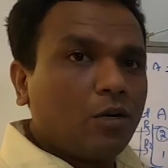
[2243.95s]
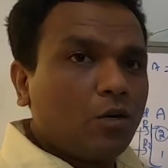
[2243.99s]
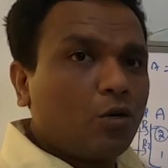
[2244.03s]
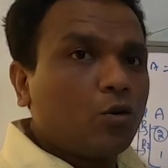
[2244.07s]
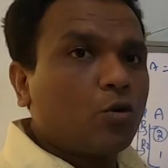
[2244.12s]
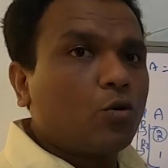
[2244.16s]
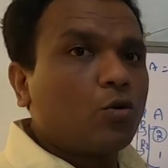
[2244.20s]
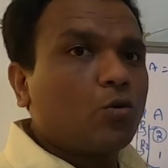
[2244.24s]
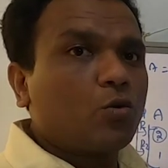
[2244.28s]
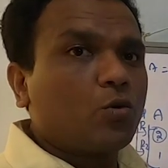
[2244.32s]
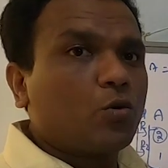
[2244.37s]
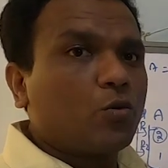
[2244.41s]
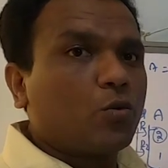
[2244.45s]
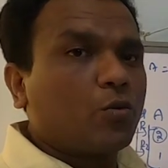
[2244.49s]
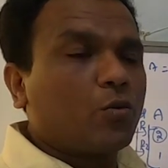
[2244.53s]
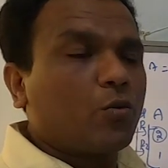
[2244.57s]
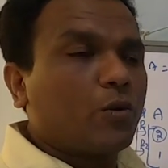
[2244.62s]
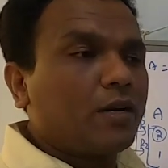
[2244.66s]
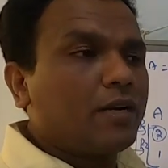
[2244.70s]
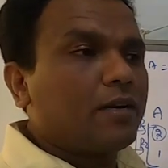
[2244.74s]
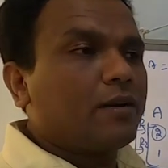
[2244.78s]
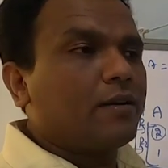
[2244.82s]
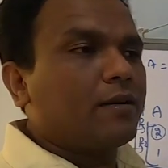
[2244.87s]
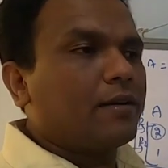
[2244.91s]
Don't
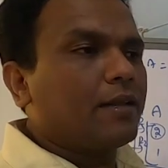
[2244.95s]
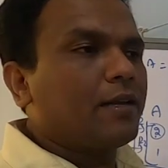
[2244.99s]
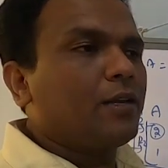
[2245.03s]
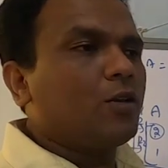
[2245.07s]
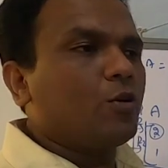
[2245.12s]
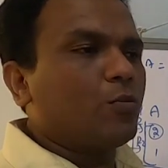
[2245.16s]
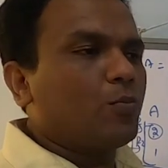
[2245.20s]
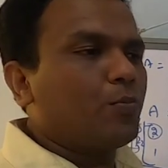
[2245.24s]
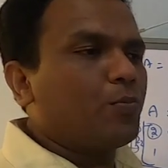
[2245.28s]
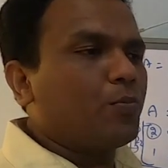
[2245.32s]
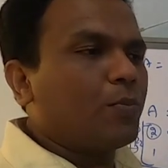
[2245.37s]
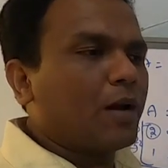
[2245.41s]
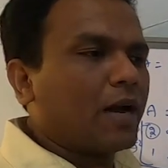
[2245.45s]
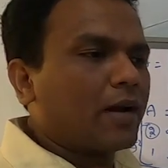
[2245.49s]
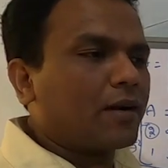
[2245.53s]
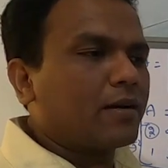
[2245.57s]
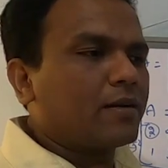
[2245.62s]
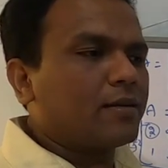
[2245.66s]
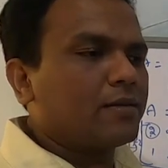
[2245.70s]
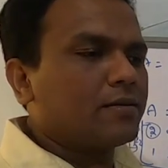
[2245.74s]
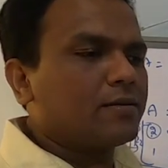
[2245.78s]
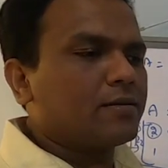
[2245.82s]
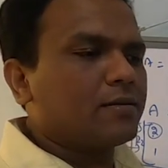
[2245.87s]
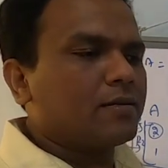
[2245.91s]
quit till you
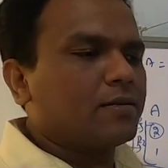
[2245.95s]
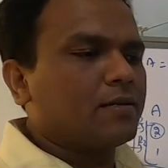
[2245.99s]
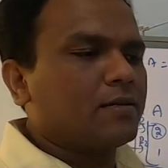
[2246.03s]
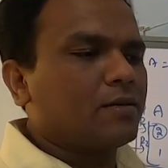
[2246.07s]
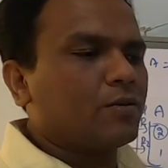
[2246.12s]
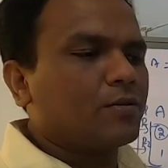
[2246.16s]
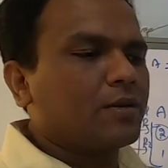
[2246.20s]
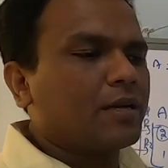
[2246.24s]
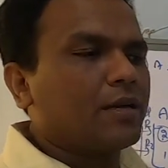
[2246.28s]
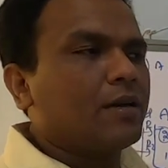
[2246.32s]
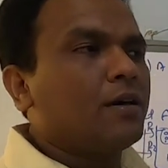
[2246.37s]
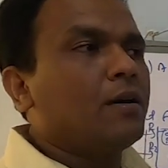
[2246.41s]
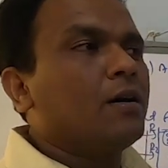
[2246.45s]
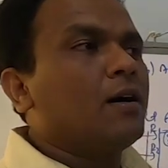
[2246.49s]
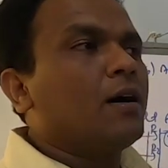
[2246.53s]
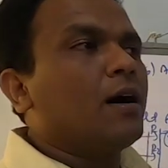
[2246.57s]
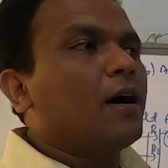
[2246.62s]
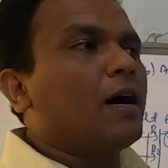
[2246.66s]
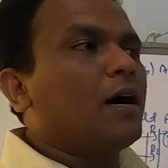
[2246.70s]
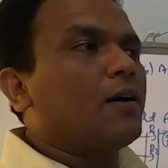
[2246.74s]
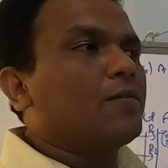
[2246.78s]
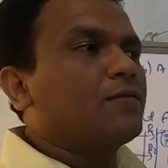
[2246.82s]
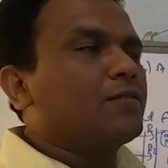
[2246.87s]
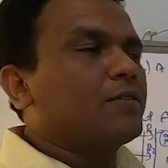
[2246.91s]
practice. Okay,
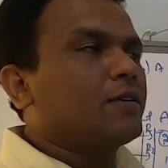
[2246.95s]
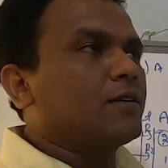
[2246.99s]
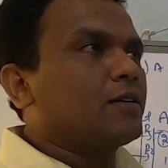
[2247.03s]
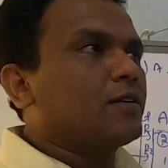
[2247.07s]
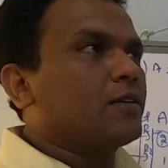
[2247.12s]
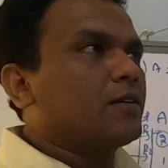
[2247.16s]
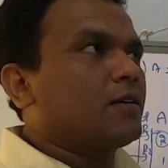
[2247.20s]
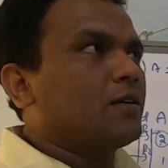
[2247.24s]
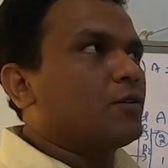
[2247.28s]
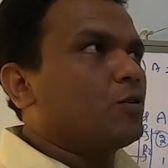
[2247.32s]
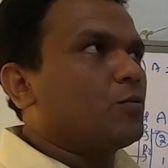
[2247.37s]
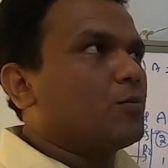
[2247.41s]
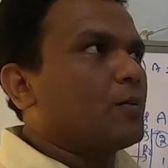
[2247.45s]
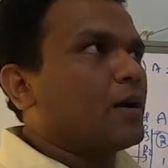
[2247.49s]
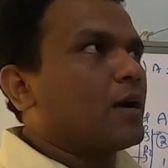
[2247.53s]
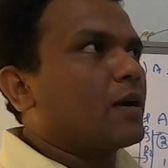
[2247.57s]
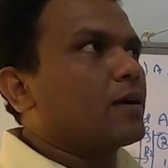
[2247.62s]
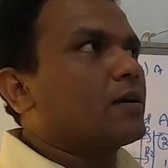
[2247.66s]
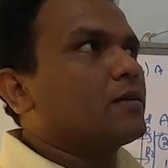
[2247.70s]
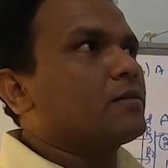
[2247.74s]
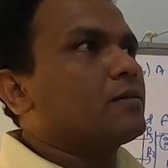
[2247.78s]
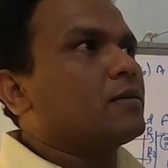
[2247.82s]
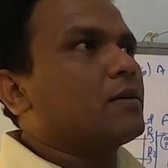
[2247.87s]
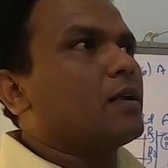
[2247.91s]
after you
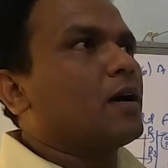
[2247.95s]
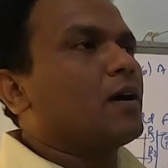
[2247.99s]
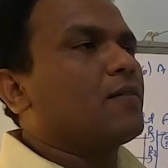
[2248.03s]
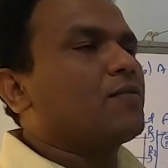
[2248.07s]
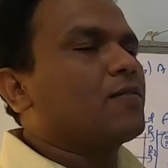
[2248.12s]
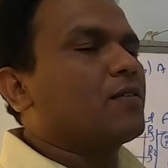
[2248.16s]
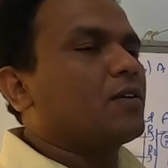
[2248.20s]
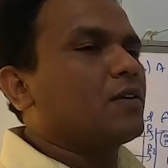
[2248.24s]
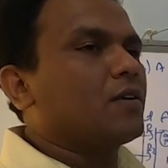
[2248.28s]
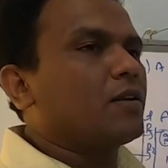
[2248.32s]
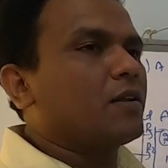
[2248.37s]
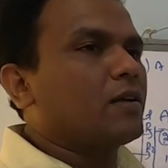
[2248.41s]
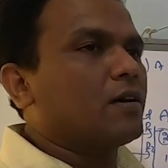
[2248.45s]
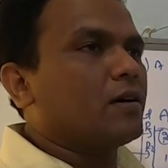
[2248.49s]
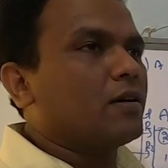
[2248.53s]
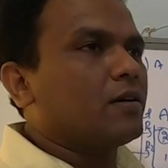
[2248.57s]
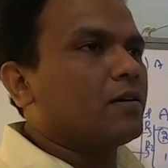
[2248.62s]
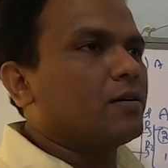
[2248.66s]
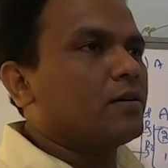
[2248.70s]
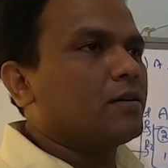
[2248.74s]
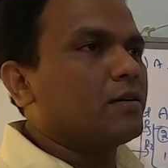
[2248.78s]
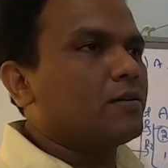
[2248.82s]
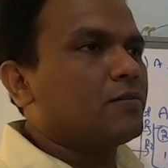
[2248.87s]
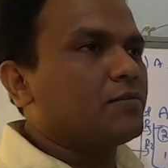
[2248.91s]
practice and after
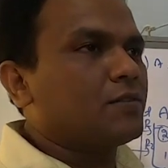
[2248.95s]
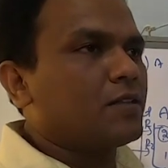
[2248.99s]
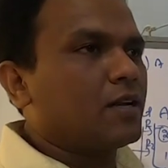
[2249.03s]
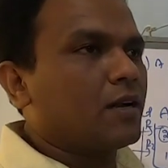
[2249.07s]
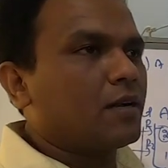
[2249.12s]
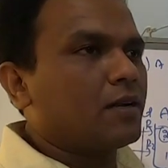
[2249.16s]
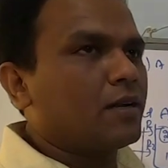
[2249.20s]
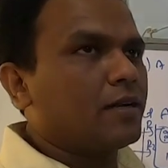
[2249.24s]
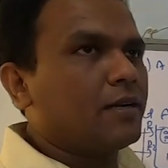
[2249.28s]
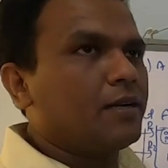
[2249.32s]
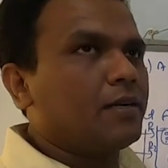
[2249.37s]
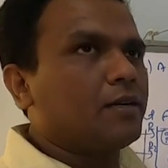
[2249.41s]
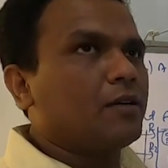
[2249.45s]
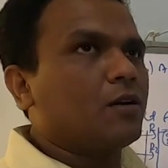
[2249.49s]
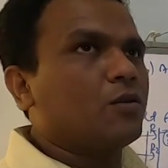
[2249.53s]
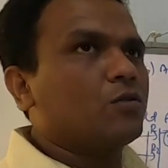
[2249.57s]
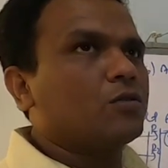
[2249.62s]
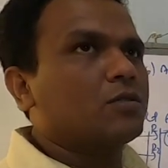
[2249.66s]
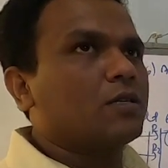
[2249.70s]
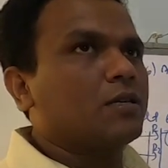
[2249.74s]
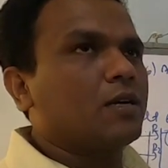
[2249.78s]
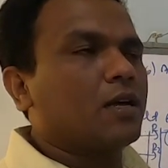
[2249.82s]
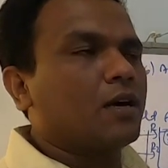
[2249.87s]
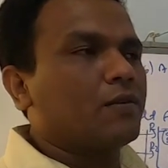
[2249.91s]
if there are any
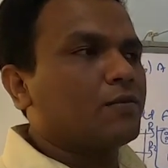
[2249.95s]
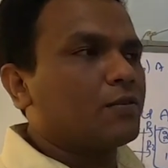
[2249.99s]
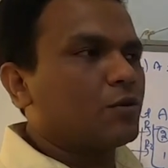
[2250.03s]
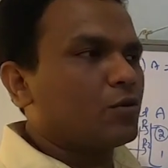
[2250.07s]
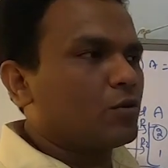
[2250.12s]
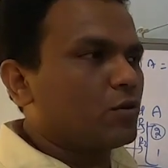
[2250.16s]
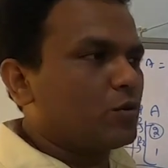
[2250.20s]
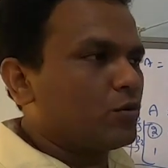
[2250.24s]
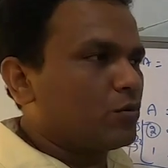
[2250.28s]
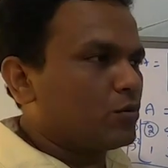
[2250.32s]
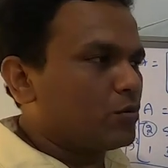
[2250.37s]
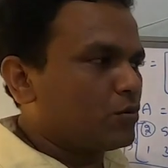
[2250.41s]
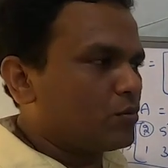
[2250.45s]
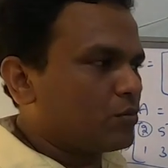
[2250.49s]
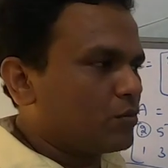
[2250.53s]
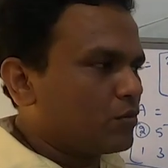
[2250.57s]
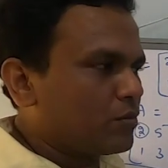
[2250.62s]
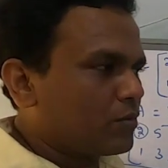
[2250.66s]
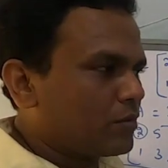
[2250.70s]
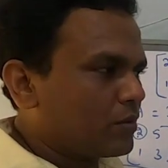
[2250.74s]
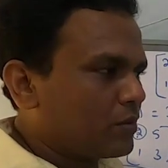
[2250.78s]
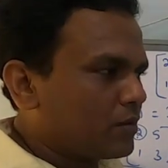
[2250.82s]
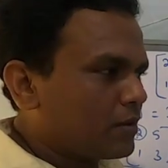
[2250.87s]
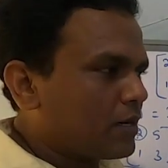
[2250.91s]
doubts and after
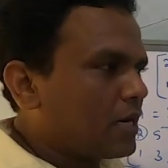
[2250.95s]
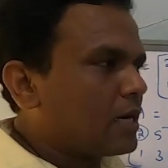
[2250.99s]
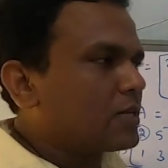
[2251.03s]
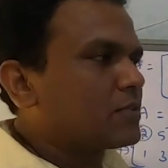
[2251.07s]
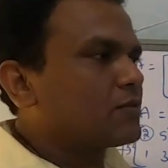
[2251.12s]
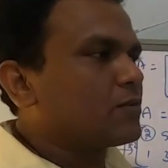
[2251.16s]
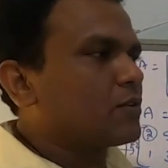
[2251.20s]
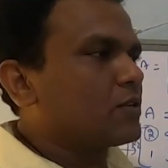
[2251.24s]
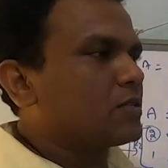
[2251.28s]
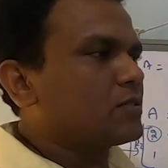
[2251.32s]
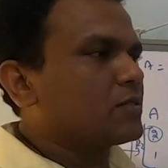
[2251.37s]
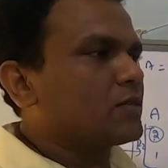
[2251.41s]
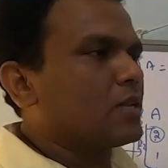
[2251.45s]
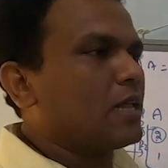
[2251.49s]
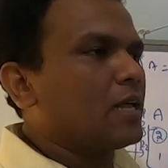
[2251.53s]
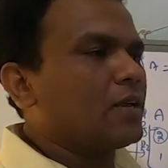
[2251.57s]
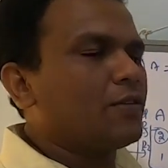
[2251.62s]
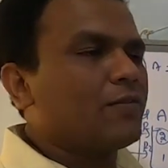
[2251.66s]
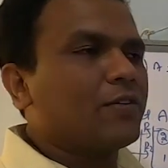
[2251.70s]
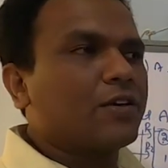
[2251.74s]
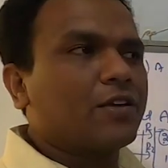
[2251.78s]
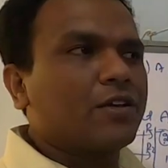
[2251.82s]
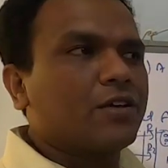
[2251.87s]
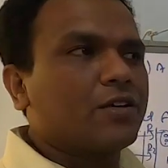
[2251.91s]
you ask for us
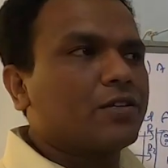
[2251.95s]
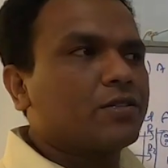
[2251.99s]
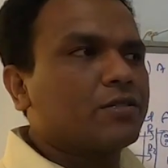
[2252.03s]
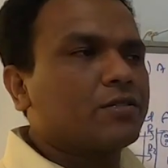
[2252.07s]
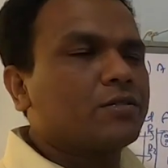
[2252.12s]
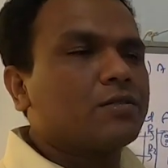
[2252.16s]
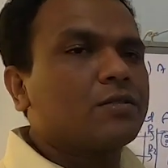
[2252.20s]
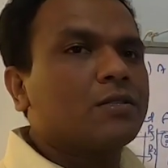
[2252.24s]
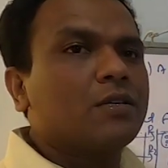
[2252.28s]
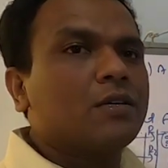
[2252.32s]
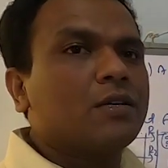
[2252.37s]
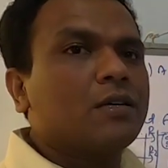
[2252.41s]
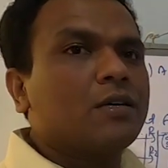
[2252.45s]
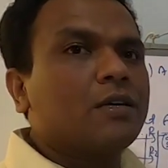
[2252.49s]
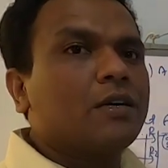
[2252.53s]
clarification,